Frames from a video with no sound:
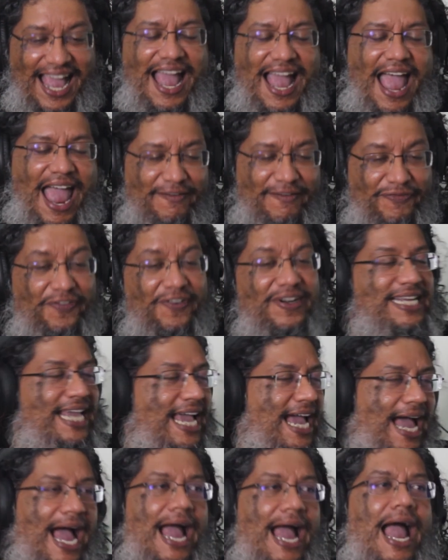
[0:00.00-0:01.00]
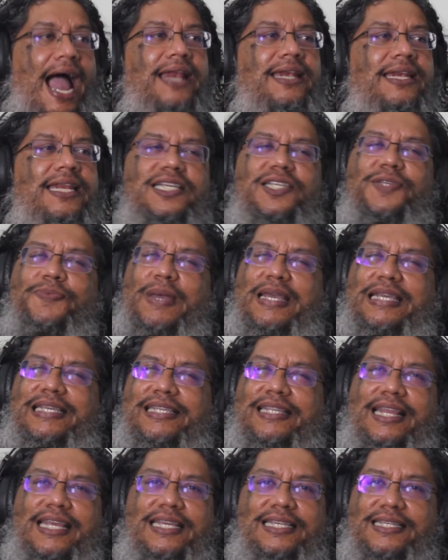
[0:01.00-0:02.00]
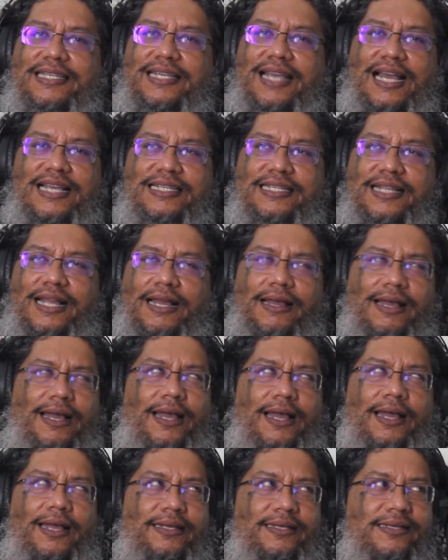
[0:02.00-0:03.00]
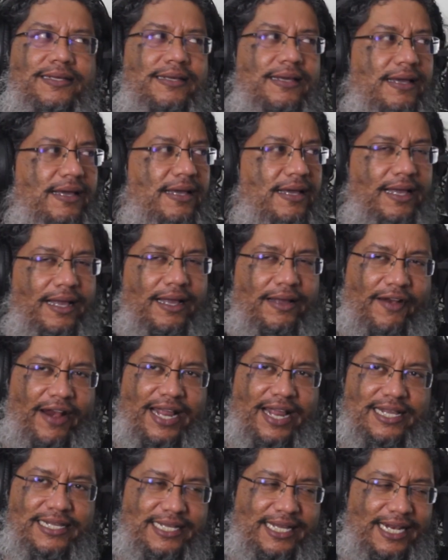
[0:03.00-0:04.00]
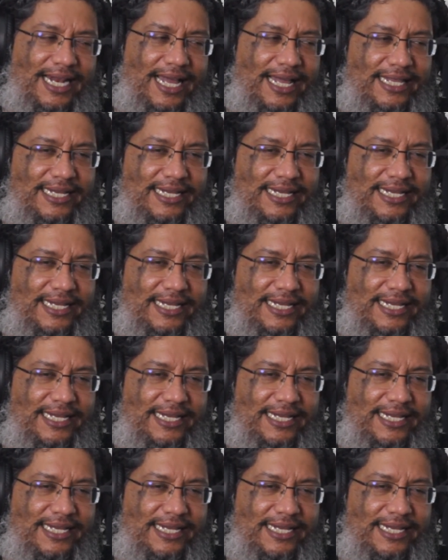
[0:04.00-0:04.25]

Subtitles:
And I dismissed this Shaz as crazy lah. This